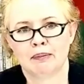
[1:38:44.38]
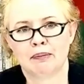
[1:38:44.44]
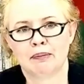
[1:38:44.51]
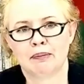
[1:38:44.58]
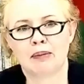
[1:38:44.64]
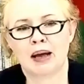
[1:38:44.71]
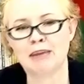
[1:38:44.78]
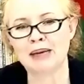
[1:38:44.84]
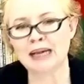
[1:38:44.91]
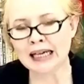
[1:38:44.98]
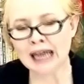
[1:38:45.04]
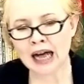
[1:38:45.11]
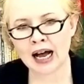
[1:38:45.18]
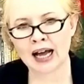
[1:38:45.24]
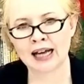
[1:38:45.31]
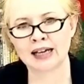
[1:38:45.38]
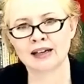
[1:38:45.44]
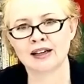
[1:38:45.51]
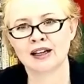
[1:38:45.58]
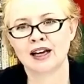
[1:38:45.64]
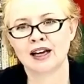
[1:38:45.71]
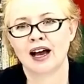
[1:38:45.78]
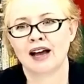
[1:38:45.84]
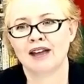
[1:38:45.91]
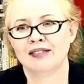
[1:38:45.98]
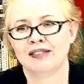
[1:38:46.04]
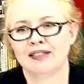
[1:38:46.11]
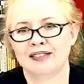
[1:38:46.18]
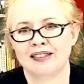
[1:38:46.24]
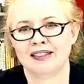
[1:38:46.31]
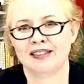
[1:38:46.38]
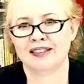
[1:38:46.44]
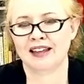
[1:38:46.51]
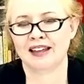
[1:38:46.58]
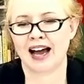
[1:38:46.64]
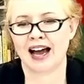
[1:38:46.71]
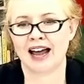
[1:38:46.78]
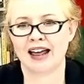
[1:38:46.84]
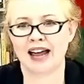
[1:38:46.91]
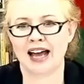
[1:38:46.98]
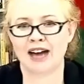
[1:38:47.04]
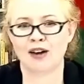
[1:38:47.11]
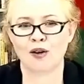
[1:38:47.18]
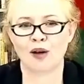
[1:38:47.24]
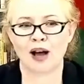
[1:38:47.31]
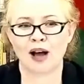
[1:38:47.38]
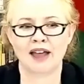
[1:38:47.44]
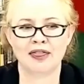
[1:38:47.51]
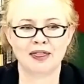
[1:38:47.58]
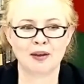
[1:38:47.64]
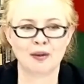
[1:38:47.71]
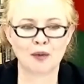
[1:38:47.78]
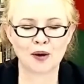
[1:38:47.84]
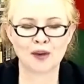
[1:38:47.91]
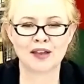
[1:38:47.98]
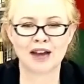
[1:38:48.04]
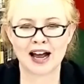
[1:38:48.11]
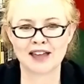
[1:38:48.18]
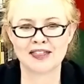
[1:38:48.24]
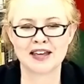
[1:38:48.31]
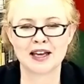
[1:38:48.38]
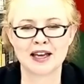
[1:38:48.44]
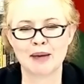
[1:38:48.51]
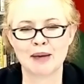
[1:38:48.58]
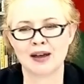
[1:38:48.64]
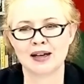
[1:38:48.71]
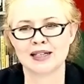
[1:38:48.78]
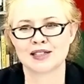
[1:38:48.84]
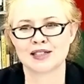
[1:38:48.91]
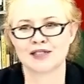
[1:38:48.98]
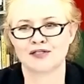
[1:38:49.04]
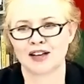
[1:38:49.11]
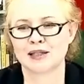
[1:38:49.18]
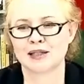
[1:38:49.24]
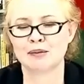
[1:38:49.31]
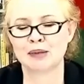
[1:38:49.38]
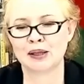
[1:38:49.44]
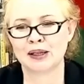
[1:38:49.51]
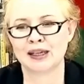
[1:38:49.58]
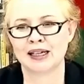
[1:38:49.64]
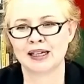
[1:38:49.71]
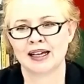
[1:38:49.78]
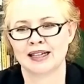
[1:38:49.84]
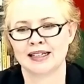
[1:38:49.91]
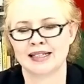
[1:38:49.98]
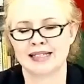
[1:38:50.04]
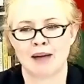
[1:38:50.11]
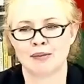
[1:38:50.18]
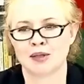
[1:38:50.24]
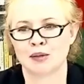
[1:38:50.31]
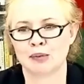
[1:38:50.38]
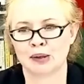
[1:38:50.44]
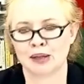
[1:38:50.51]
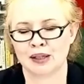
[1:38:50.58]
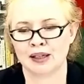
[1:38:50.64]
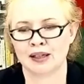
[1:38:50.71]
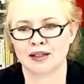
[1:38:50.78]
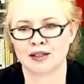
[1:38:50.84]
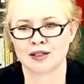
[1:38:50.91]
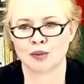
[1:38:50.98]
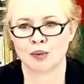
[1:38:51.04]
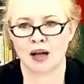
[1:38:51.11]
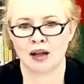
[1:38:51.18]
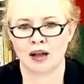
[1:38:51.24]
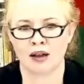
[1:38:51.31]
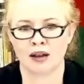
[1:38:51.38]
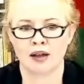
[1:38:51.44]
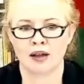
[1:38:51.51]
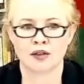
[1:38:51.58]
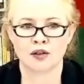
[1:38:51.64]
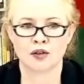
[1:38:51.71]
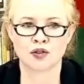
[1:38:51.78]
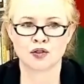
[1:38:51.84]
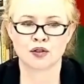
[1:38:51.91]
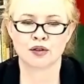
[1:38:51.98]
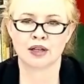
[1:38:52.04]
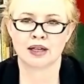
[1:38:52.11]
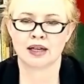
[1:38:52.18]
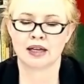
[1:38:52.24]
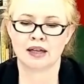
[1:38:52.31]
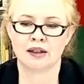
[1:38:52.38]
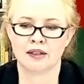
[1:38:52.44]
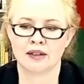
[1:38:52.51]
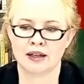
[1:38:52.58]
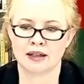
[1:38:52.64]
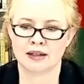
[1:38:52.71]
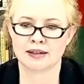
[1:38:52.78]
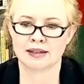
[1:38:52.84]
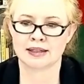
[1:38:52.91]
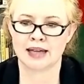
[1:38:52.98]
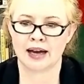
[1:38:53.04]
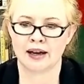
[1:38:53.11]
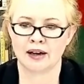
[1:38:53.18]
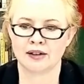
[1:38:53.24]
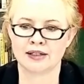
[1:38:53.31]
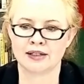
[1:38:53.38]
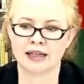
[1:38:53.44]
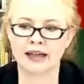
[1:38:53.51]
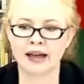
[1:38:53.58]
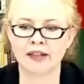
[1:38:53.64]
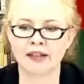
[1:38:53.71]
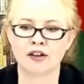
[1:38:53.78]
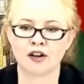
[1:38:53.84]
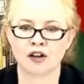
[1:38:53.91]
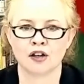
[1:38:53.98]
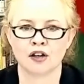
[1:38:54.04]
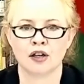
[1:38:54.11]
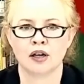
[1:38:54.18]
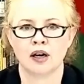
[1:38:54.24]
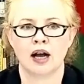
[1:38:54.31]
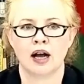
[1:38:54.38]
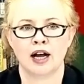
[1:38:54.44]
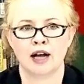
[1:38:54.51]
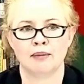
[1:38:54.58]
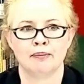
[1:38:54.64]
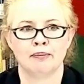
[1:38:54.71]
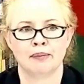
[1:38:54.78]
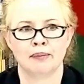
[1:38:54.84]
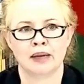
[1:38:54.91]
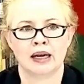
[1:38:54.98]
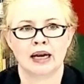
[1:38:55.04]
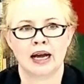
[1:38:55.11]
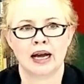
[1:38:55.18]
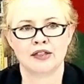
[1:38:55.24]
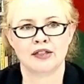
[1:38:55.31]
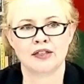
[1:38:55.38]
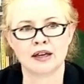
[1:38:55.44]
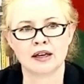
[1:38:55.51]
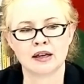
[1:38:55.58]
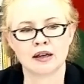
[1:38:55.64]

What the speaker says: and being kind, the word that I think about is flexibility and adaptability as well. Those are the key things that together, I think